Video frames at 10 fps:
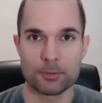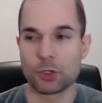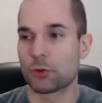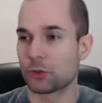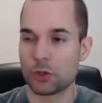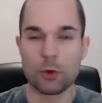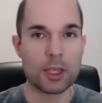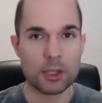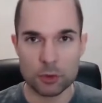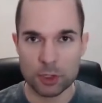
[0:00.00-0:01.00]
So there's no
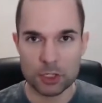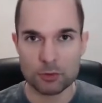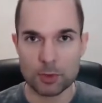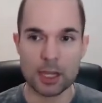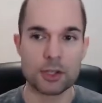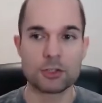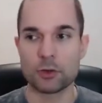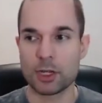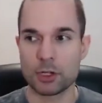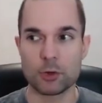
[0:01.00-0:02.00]
increased range
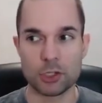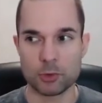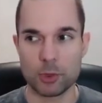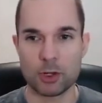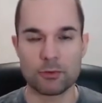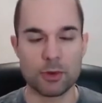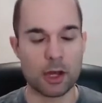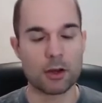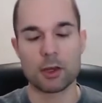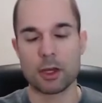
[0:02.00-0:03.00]
or increased rate of
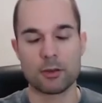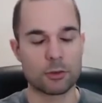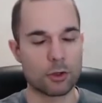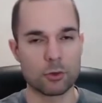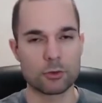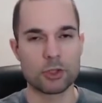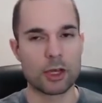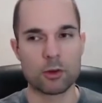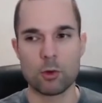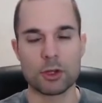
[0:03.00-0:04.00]
fire. You know,
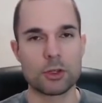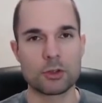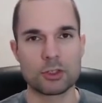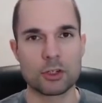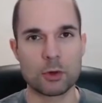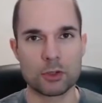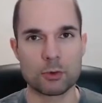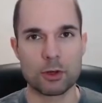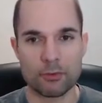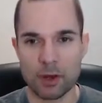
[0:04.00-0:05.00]
I don't want to use
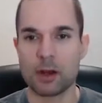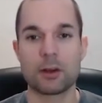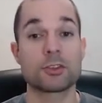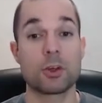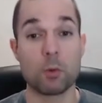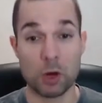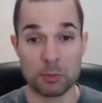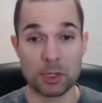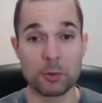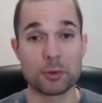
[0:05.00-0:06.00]
increased rate of fire because I want
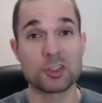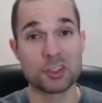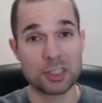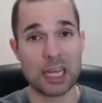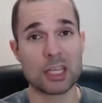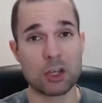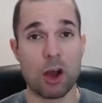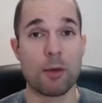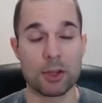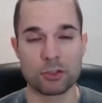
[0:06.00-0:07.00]
to be able to stay in the
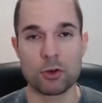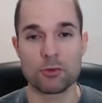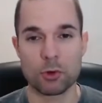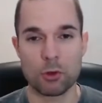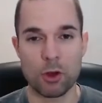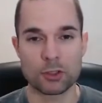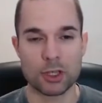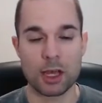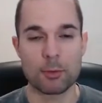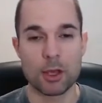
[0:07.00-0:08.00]
combat zone for a long
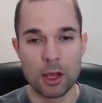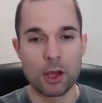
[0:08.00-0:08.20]
time.